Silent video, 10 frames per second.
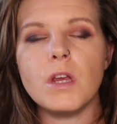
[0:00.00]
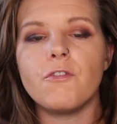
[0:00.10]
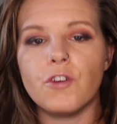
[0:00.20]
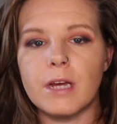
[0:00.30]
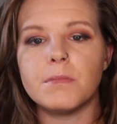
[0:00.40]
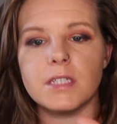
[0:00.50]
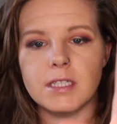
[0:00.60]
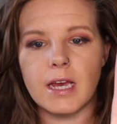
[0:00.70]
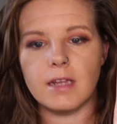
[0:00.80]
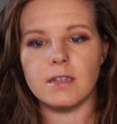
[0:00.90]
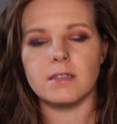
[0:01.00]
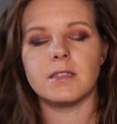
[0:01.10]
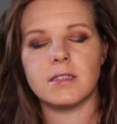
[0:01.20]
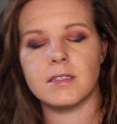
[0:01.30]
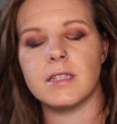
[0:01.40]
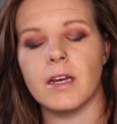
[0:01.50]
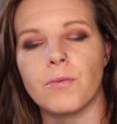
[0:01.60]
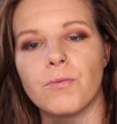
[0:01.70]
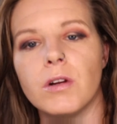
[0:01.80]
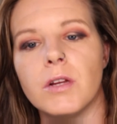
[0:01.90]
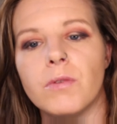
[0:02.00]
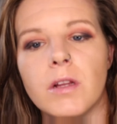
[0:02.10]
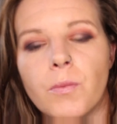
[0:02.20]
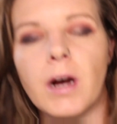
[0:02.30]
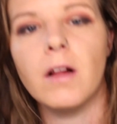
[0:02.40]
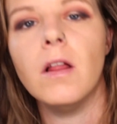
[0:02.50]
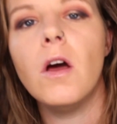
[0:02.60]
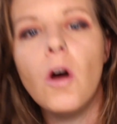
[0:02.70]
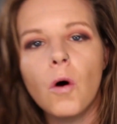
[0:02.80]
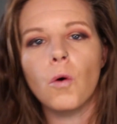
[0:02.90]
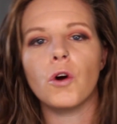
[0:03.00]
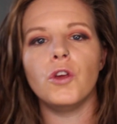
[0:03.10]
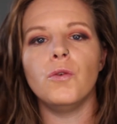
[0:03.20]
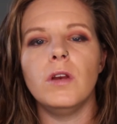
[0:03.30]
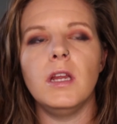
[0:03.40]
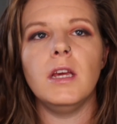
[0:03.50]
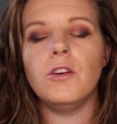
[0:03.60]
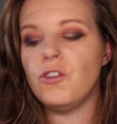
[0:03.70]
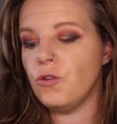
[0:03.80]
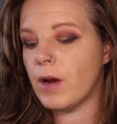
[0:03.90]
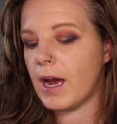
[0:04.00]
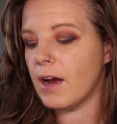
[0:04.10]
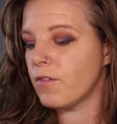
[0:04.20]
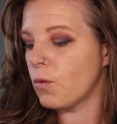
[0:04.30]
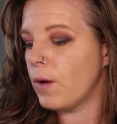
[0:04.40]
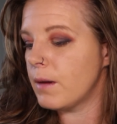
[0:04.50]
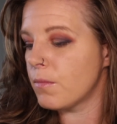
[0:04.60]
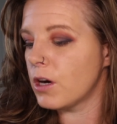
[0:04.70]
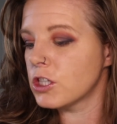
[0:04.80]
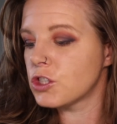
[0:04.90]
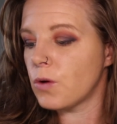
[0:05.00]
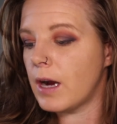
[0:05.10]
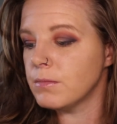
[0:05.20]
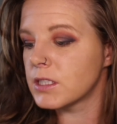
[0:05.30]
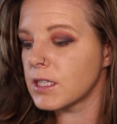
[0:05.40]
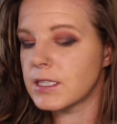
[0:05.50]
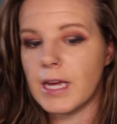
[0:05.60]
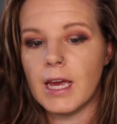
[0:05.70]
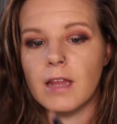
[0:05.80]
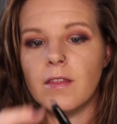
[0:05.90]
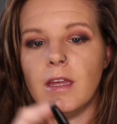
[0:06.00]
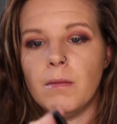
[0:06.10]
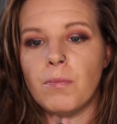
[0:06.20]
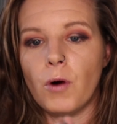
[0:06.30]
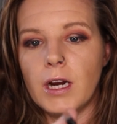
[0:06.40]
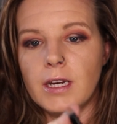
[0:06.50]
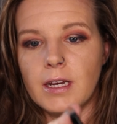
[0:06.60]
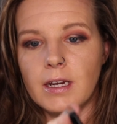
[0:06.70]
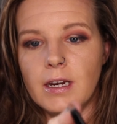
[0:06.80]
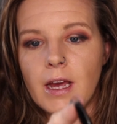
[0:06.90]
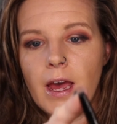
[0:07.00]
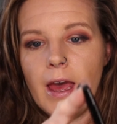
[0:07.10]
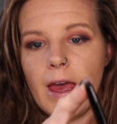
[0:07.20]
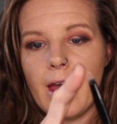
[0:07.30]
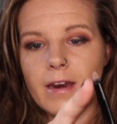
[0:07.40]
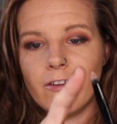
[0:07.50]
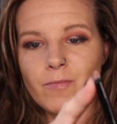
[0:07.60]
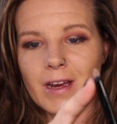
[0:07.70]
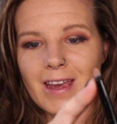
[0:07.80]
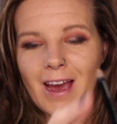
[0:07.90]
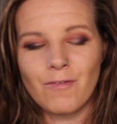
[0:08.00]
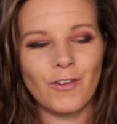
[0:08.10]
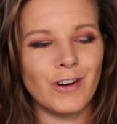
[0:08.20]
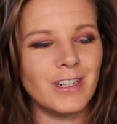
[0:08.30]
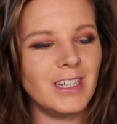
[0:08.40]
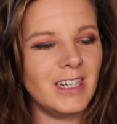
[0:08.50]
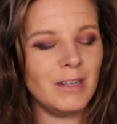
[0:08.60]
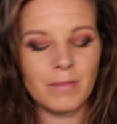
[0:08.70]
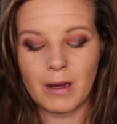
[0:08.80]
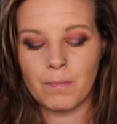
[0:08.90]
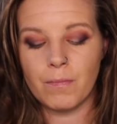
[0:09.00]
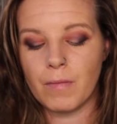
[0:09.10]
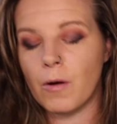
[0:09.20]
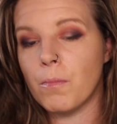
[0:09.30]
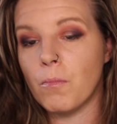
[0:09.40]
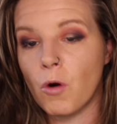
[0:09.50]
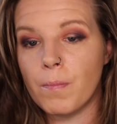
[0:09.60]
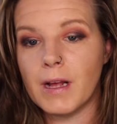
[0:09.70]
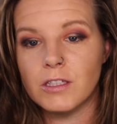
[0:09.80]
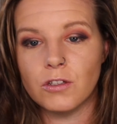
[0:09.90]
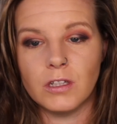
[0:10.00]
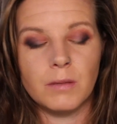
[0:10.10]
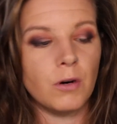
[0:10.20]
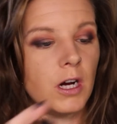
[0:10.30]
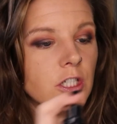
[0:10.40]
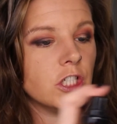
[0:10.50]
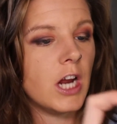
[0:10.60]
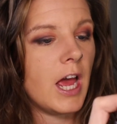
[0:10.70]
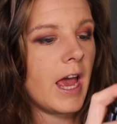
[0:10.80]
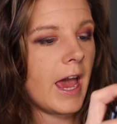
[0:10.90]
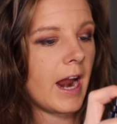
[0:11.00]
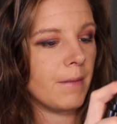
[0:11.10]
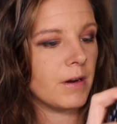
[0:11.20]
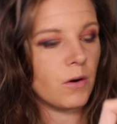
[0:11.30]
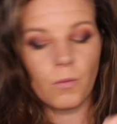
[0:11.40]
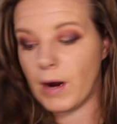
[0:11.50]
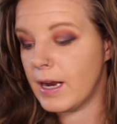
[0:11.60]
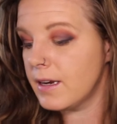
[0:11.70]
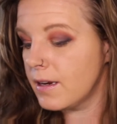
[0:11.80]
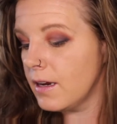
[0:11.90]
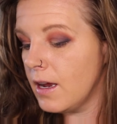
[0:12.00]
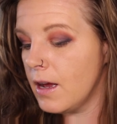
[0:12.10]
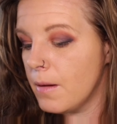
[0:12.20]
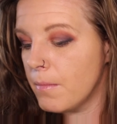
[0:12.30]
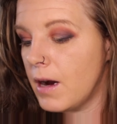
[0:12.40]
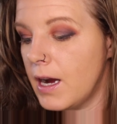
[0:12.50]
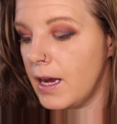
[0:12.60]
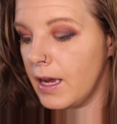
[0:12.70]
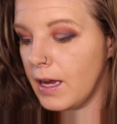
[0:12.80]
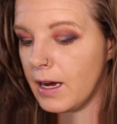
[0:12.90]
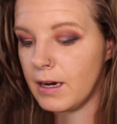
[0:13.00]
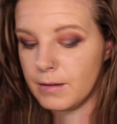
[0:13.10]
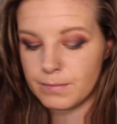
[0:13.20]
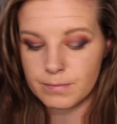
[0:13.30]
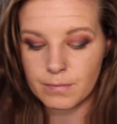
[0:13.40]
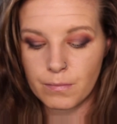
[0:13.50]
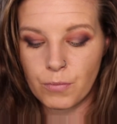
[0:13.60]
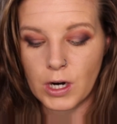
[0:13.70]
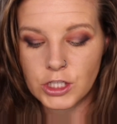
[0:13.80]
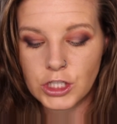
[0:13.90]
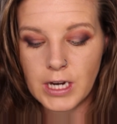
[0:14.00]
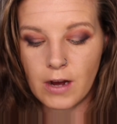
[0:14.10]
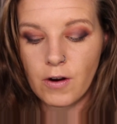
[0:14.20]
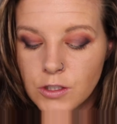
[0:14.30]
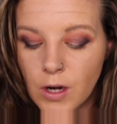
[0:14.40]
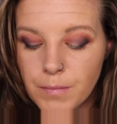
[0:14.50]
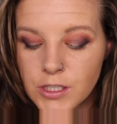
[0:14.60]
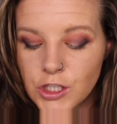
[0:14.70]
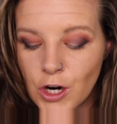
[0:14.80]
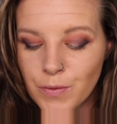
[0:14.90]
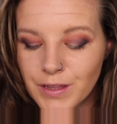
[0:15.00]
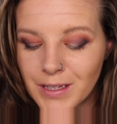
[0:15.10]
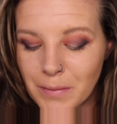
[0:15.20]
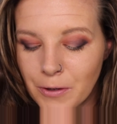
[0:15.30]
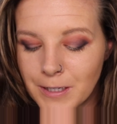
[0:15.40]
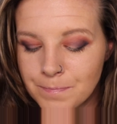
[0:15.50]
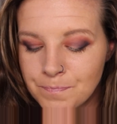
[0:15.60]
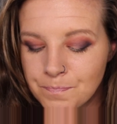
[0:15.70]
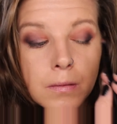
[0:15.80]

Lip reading: for them to stick really, really well, or you need to have a wet brush. So I'm just going to take the pointed end of my Kat Von D, my more pencil-y brush, and I'm going to wet my brush down. So I'm going to start with Libra,